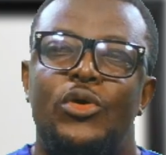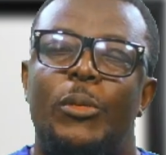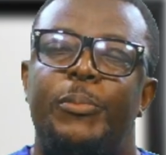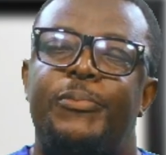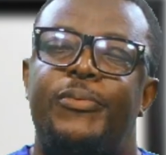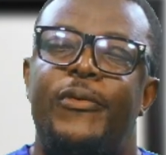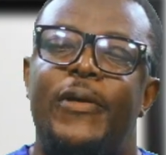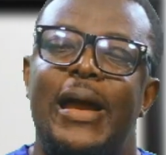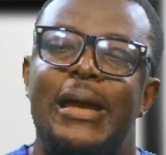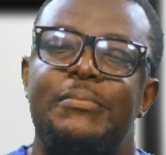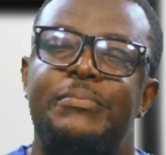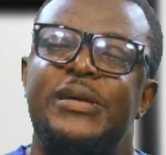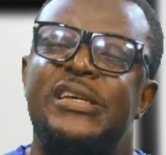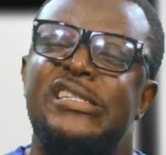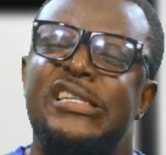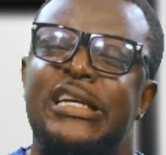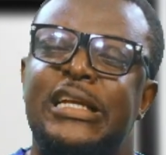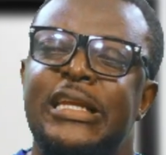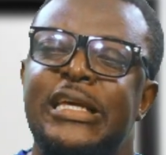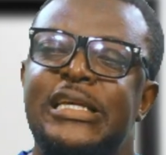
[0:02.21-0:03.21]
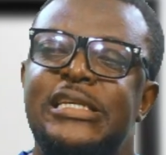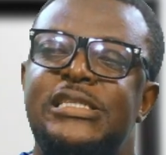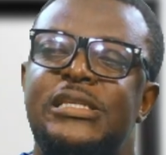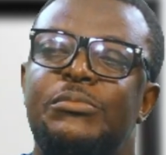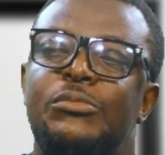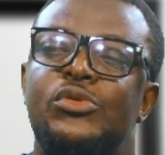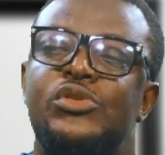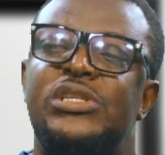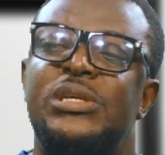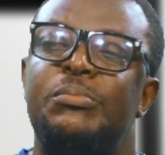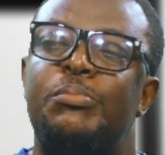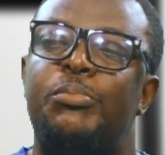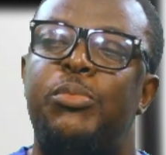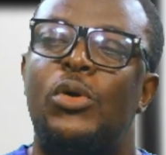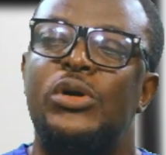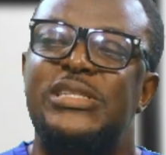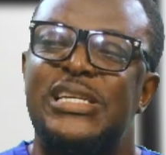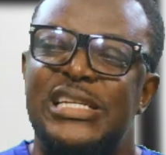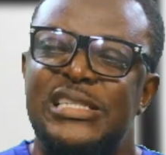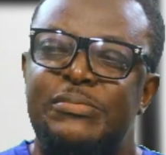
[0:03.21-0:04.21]
Your prime basically is the most
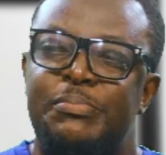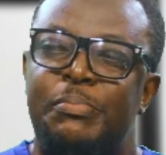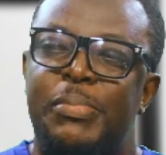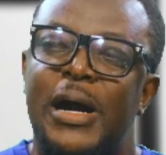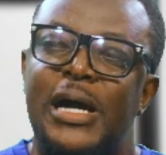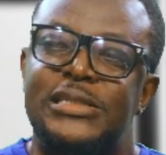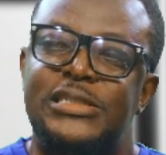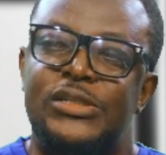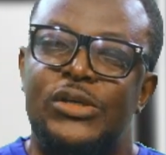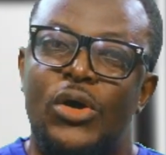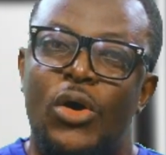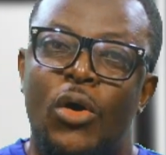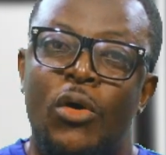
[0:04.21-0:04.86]
important part